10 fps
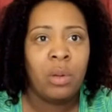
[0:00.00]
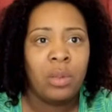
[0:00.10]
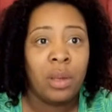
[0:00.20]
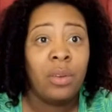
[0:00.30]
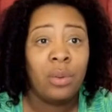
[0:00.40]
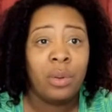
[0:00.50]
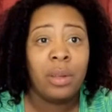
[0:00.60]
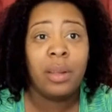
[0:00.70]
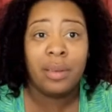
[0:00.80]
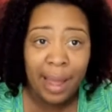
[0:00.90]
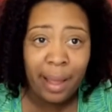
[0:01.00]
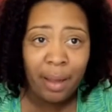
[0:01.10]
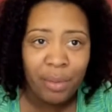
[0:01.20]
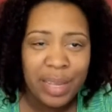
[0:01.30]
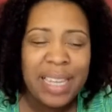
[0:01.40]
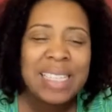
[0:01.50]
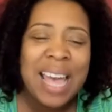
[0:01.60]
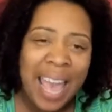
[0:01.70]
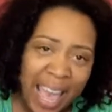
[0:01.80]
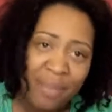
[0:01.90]
they're doing now is
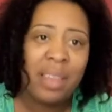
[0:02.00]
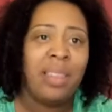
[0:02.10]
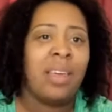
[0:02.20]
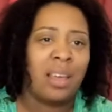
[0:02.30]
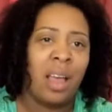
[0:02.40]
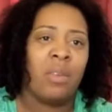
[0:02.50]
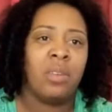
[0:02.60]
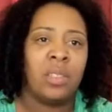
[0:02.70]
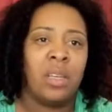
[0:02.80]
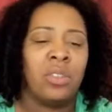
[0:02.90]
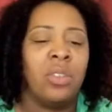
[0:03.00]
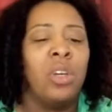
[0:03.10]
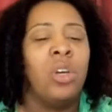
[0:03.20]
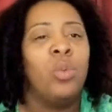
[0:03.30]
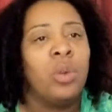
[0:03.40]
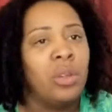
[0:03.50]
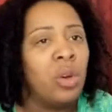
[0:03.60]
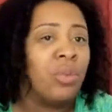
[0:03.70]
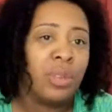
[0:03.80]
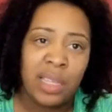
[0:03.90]
having that conversation with
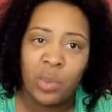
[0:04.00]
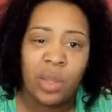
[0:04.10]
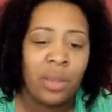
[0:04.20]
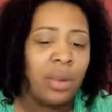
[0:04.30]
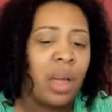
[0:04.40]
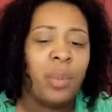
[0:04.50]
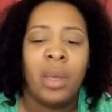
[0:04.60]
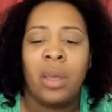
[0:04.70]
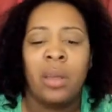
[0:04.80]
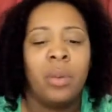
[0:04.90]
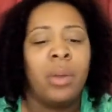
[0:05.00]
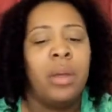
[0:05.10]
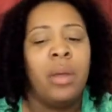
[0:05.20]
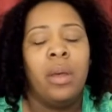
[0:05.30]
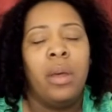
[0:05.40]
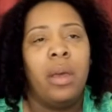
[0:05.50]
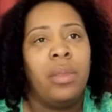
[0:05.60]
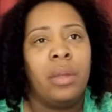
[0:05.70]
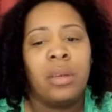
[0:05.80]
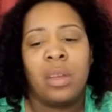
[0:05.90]
Nova. That's why they're not picking up. And they're
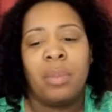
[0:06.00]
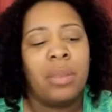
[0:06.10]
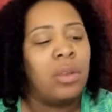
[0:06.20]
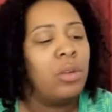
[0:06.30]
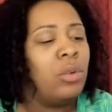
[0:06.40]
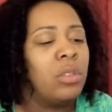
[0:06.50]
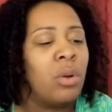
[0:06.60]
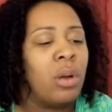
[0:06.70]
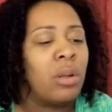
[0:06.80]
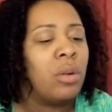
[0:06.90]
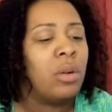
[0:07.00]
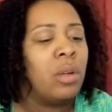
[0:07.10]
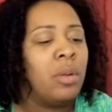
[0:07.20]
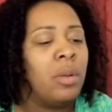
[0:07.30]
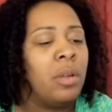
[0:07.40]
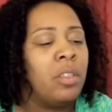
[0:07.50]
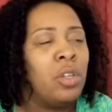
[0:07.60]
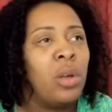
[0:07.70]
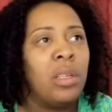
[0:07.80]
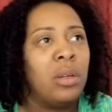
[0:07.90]
talking about the news article. And
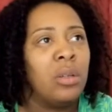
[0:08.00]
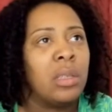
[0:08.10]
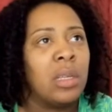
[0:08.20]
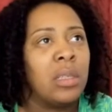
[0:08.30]
Charlie knows, like,